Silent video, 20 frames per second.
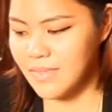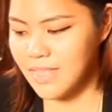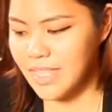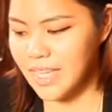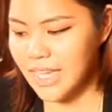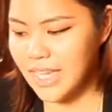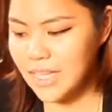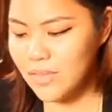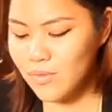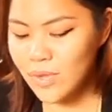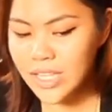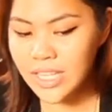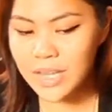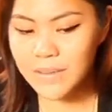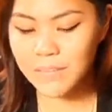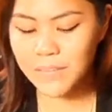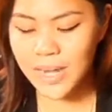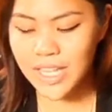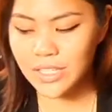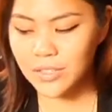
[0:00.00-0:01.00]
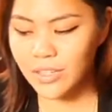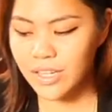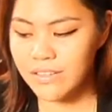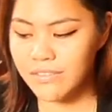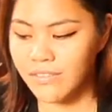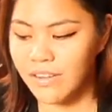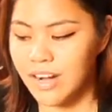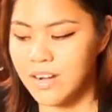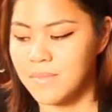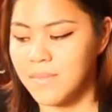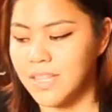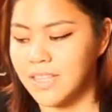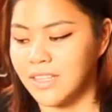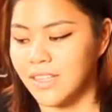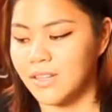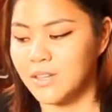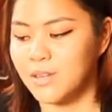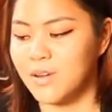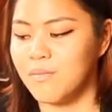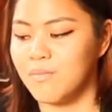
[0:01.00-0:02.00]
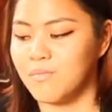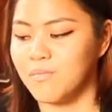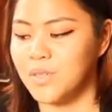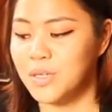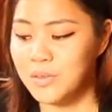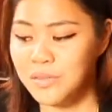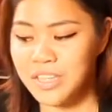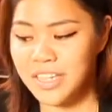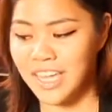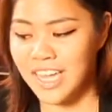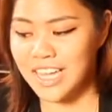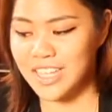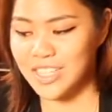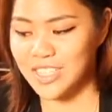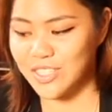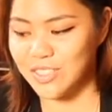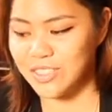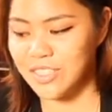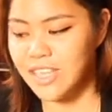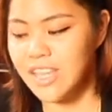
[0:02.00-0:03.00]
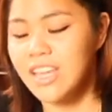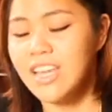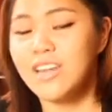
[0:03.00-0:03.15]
And when applied to environmental communication,